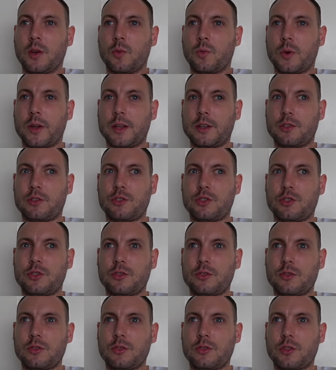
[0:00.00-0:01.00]
which
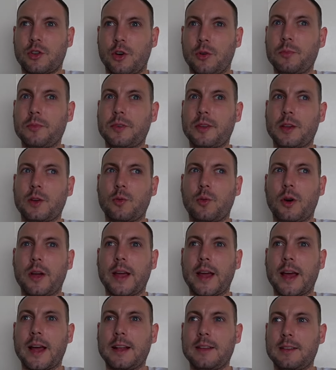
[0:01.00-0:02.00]
comes in quite
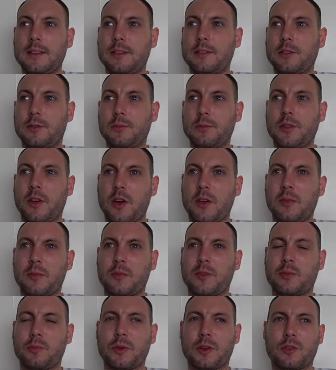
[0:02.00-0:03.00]
handy
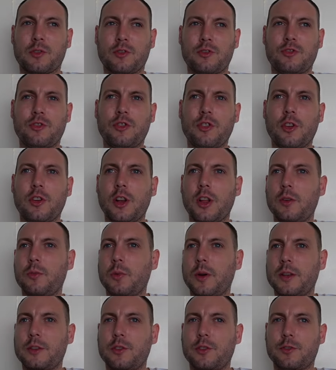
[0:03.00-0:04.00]
sometimes, because you know, like
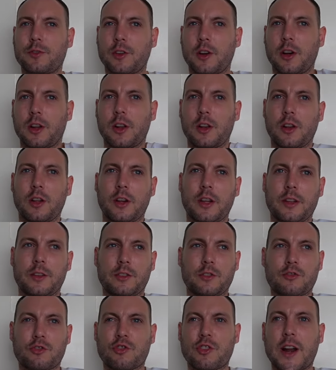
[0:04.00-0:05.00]
when you've got like
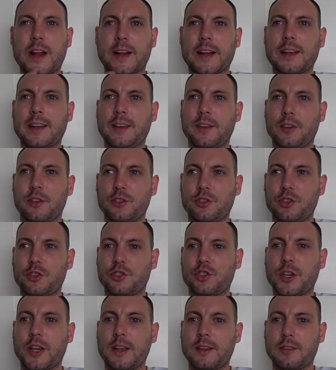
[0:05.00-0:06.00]
crackling on your
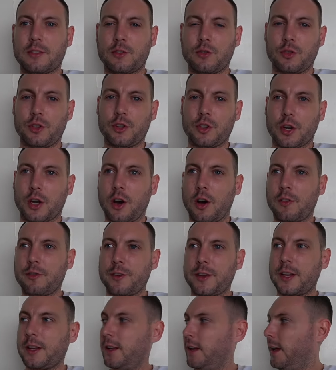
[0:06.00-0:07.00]
chest or you're
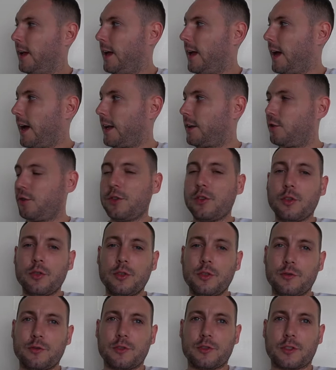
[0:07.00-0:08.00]
coughing and you know
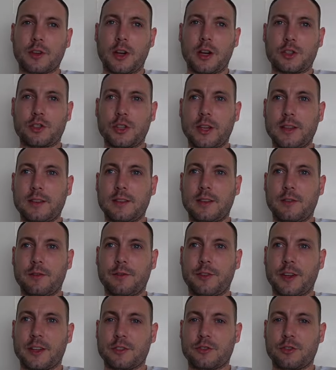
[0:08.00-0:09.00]
you've just got a chest
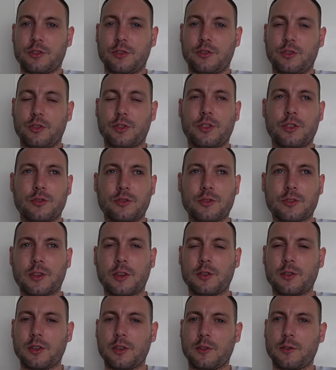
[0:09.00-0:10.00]
infection, you can just
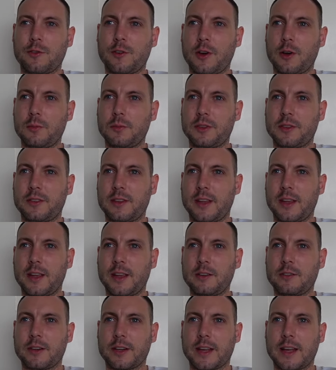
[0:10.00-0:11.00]
go to the pharmacy
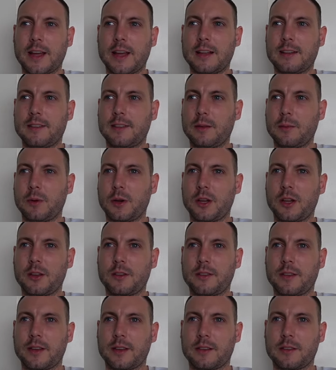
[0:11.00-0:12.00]
here and get
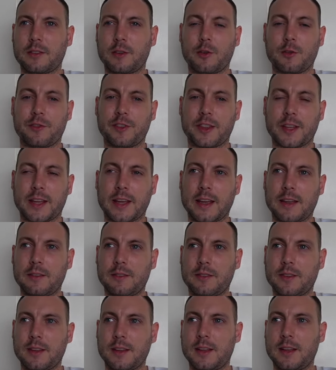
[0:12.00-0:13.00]
antibiotics over the
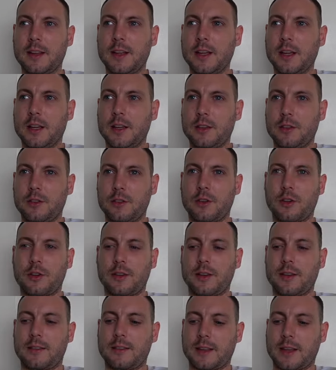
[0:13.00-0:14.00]
counter. You don't
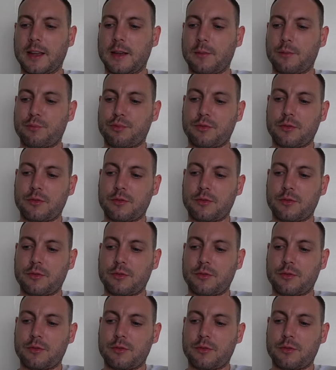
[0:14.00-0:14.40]
need to get